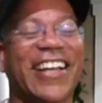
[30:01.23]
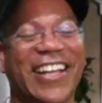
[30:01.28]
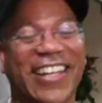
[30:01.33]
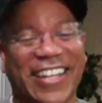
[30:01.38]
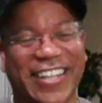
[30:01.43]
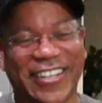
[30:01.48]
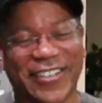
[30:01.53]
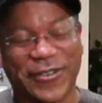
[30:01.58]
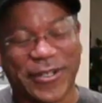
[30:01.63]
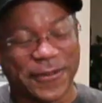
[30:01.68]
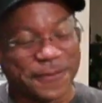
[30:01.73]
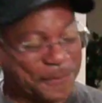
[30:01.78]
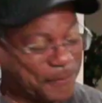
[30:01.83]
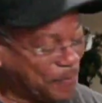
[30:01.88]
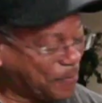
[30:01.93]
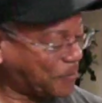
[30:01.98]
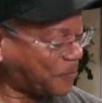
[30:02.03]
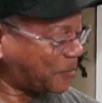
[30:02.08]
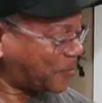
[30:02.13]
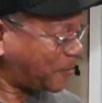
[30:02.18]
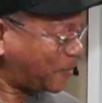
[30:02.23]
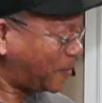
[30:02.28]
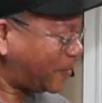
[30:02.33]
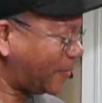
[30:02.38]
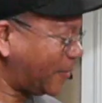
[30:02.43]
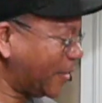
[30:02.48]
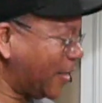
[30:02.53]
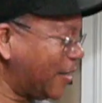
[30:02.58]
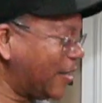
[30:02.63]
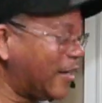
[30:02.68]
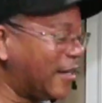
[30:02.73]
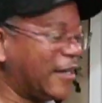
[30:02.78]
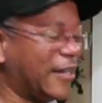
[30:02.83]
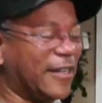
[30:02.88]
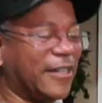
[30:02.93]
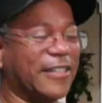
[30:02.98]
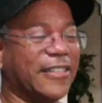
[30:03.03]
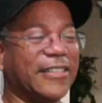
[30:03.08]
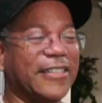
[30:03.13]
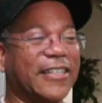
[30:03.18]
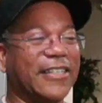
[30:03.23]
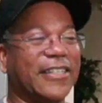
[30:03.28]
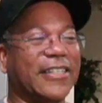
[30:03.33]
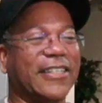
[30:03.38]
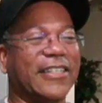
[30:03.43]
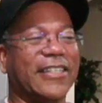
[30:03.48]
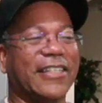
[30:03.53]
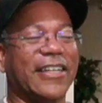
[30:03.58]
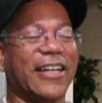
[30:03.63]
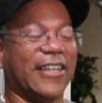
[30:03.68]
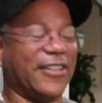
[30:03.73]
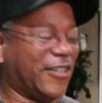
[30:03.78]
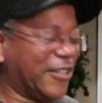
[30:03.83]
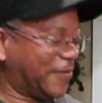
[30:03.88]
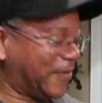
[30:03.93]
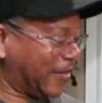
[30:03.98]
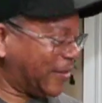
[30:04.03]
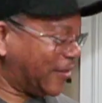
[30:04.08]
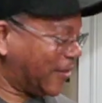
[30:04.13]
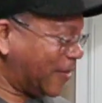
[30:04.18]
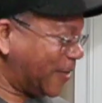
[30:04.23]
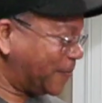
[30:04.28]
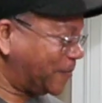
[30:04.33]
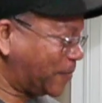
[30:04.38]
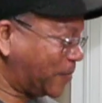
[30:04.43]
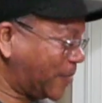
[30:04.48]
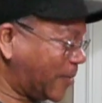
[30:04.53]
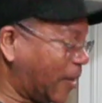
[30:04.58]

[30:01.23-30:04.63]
Anyway, uh, I lost my thought.